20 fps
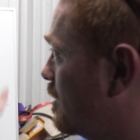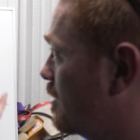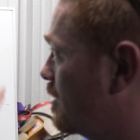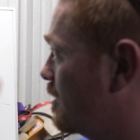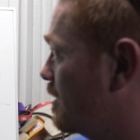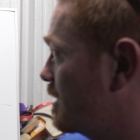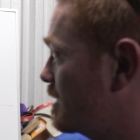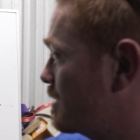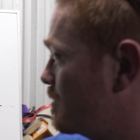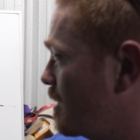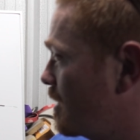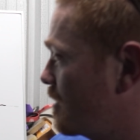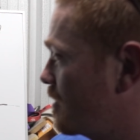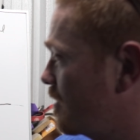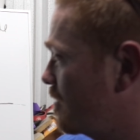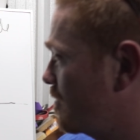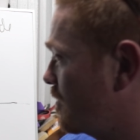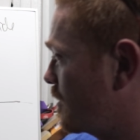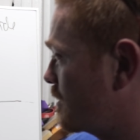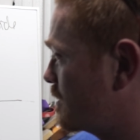this
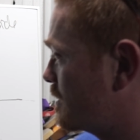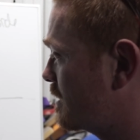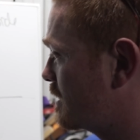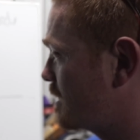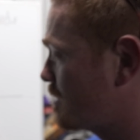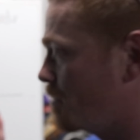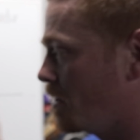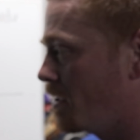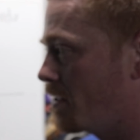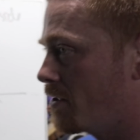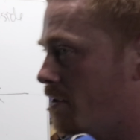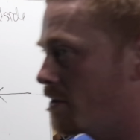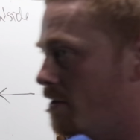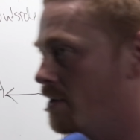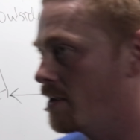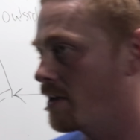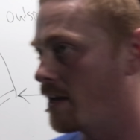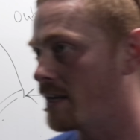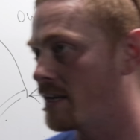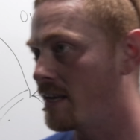method versus this method
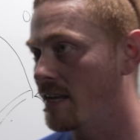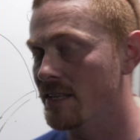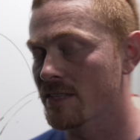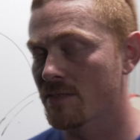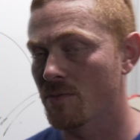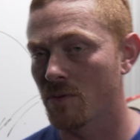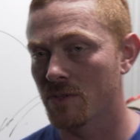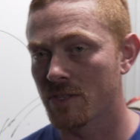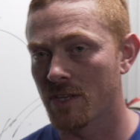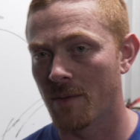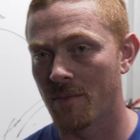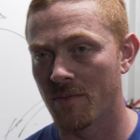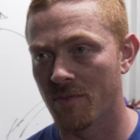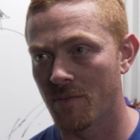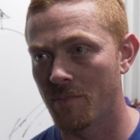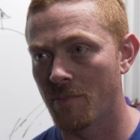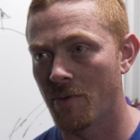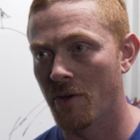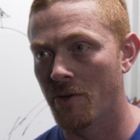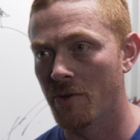against what type of
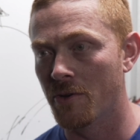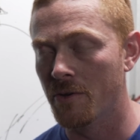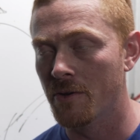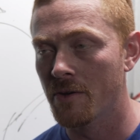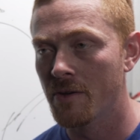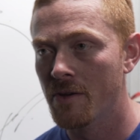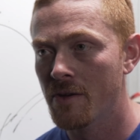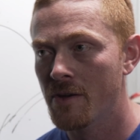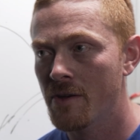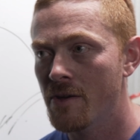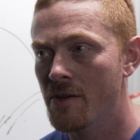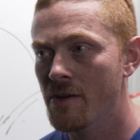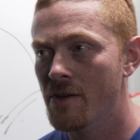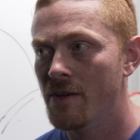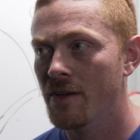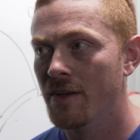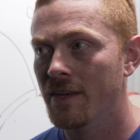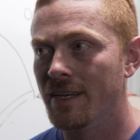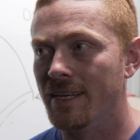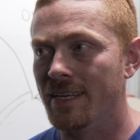opponent
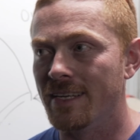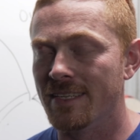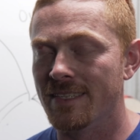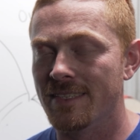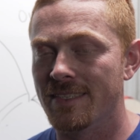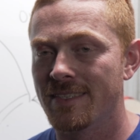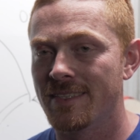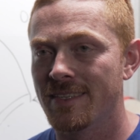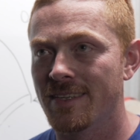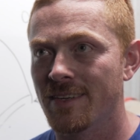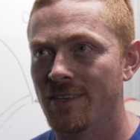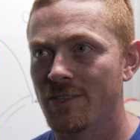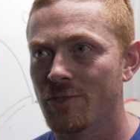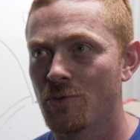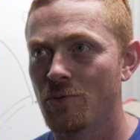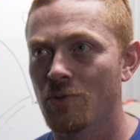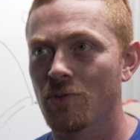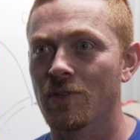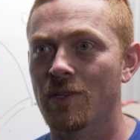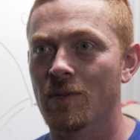is
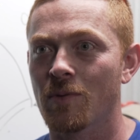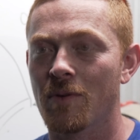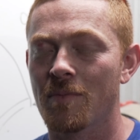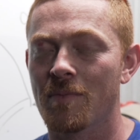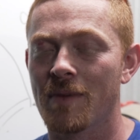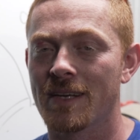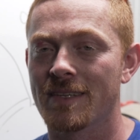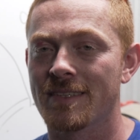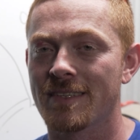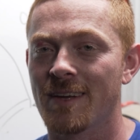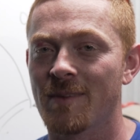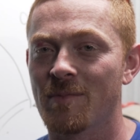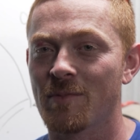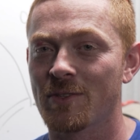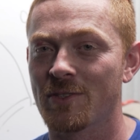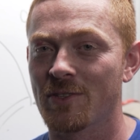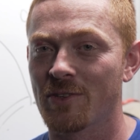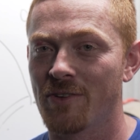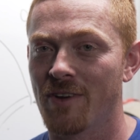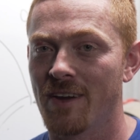truly what makes an arm
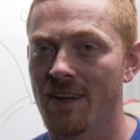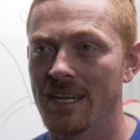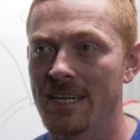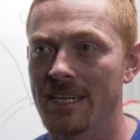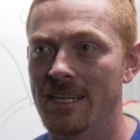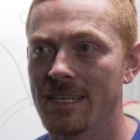wrestler great.